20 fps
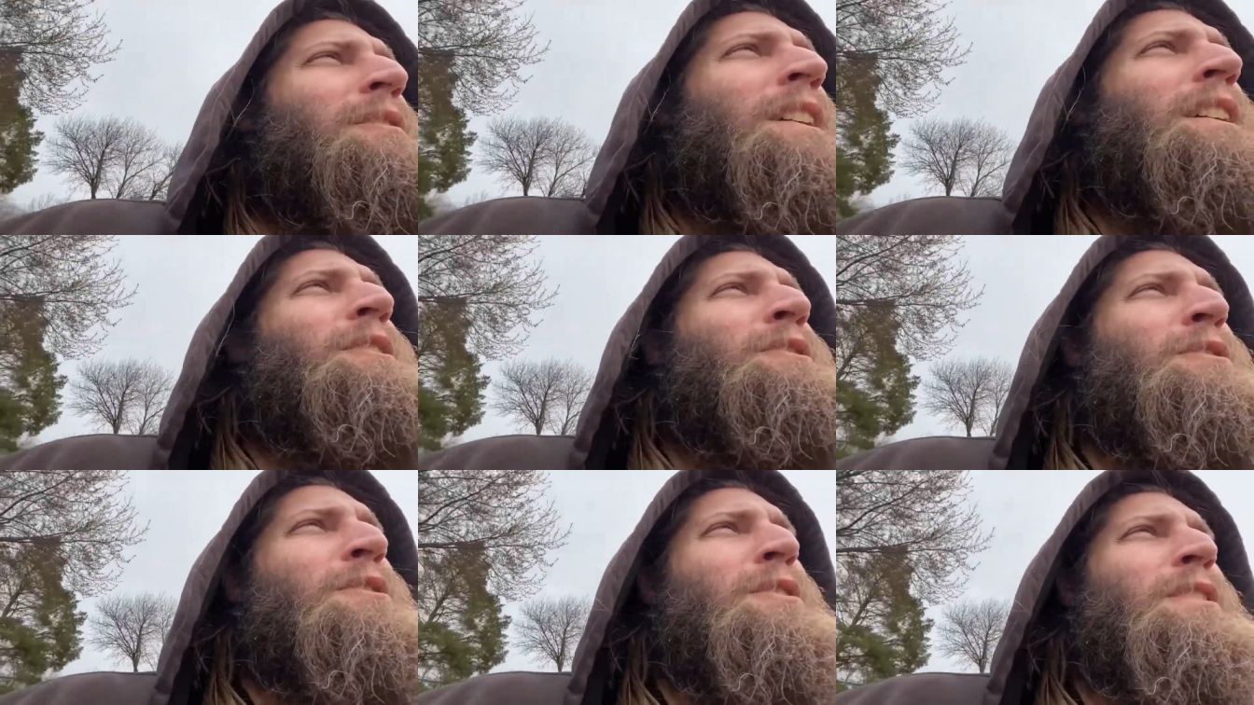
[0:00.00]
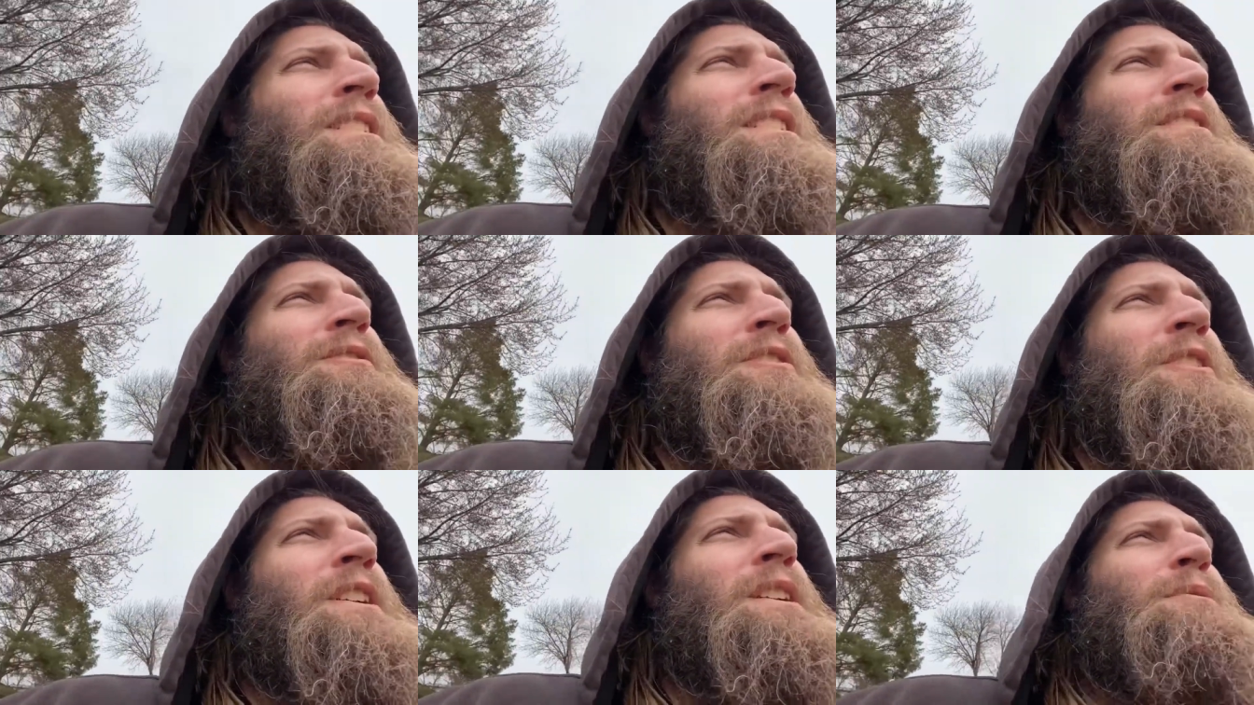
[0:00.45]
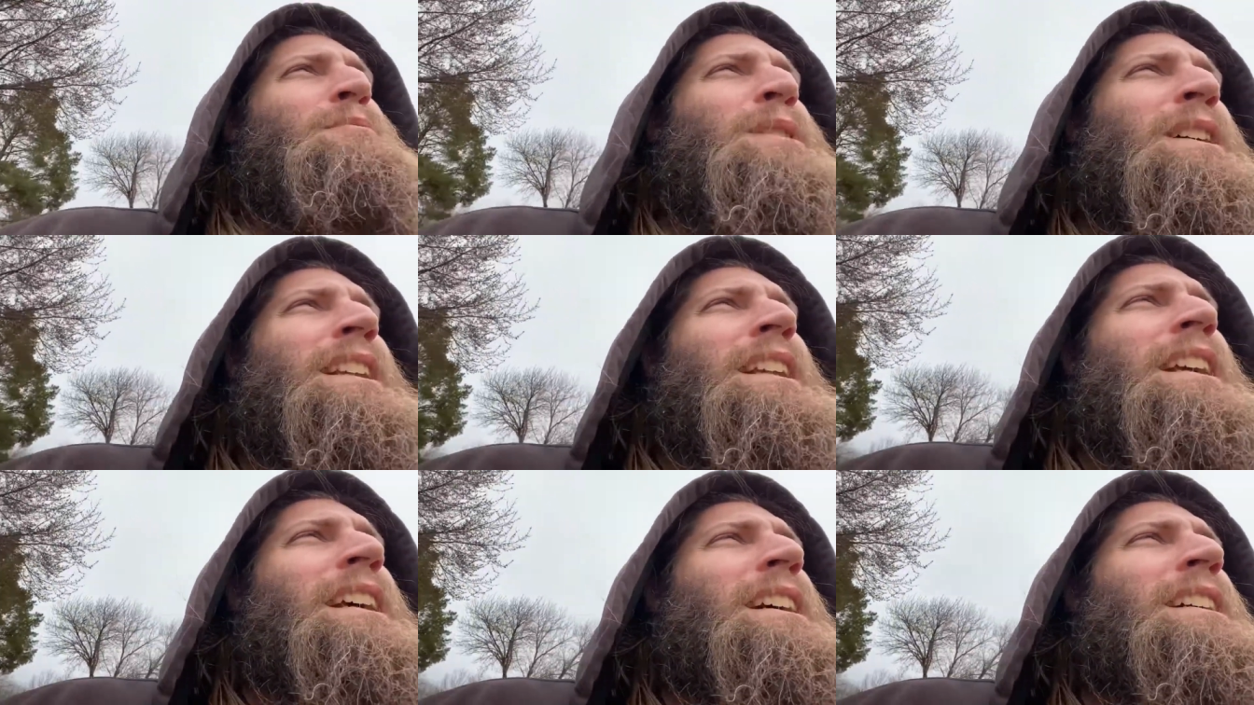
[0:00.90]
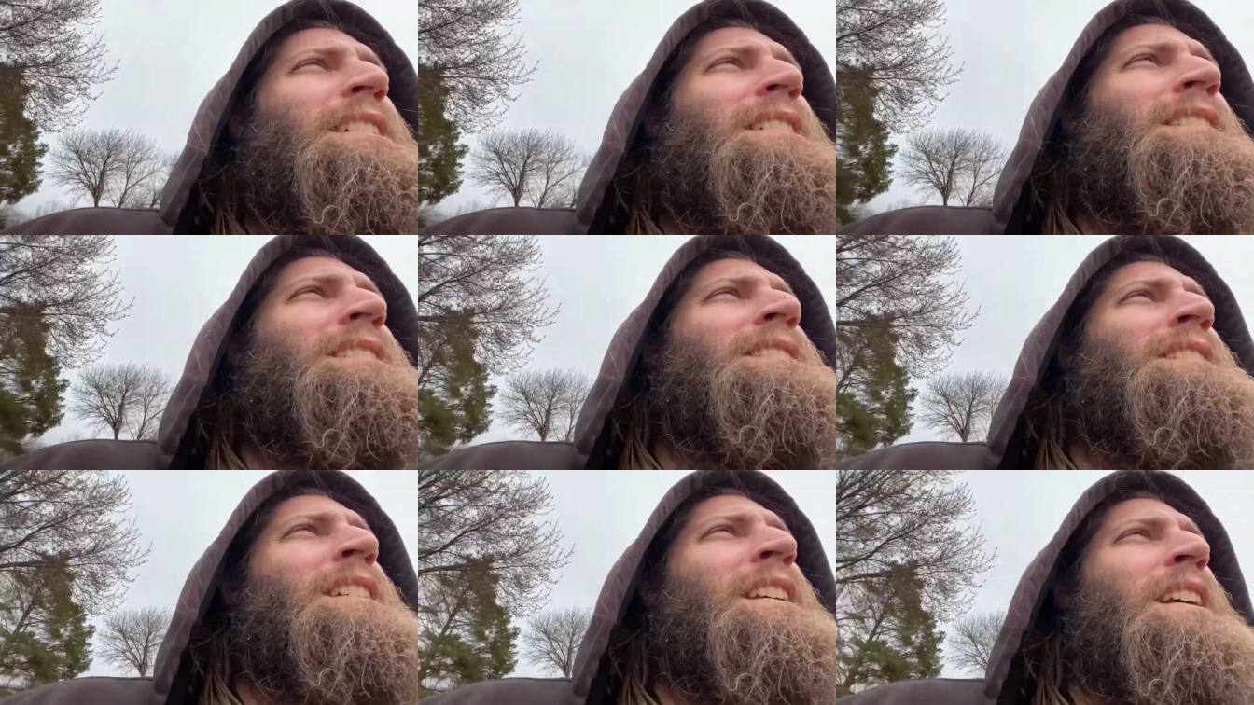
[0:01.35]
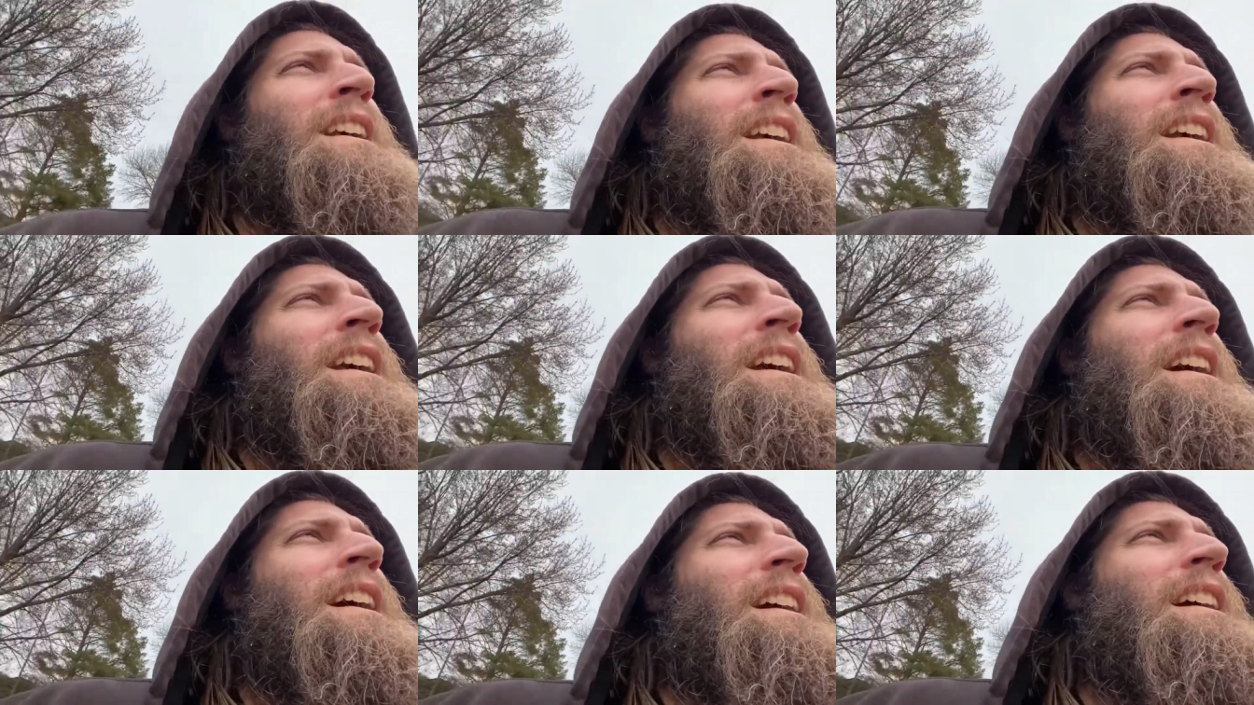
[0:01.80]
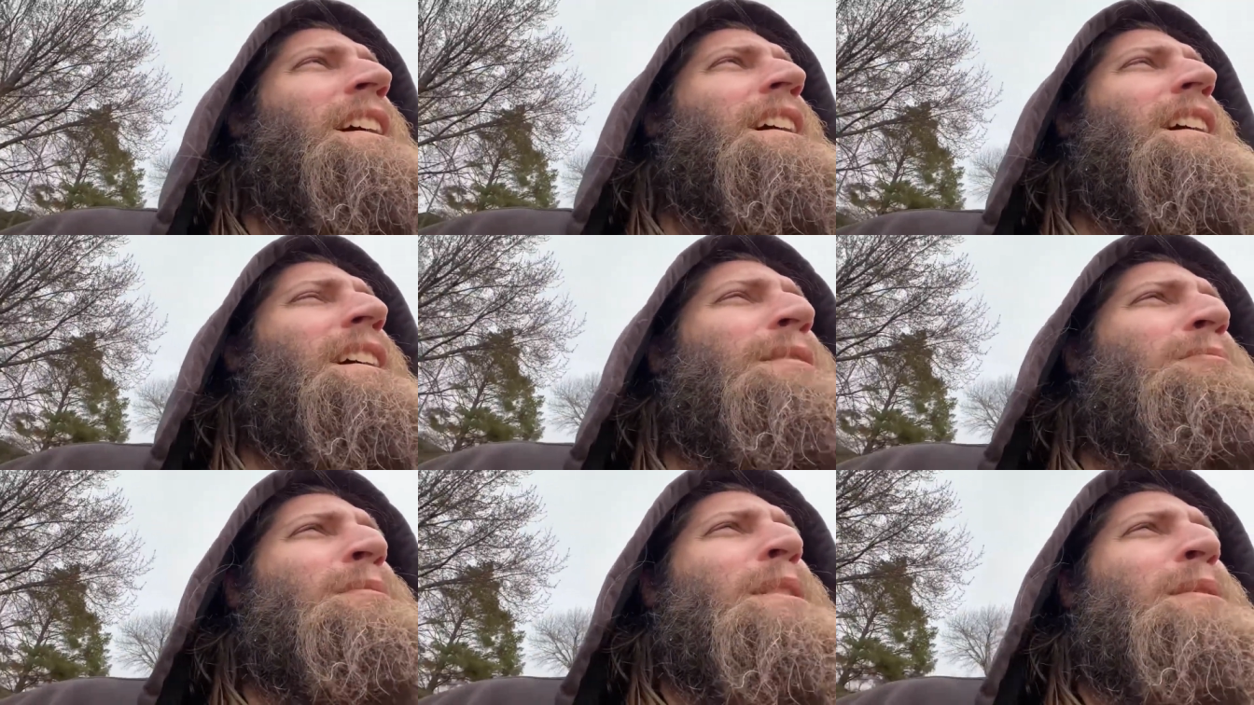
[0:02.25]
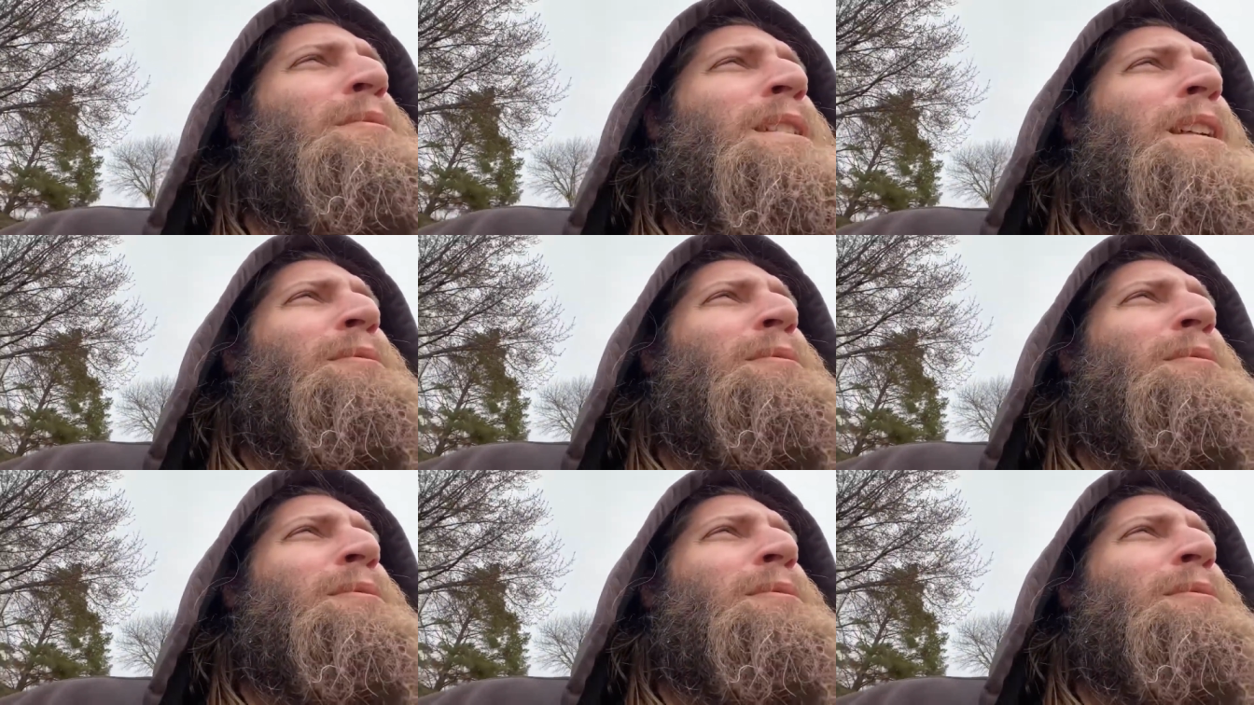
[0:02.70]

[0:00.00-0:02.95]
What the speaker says: I don't do this for anybody else. Maybe that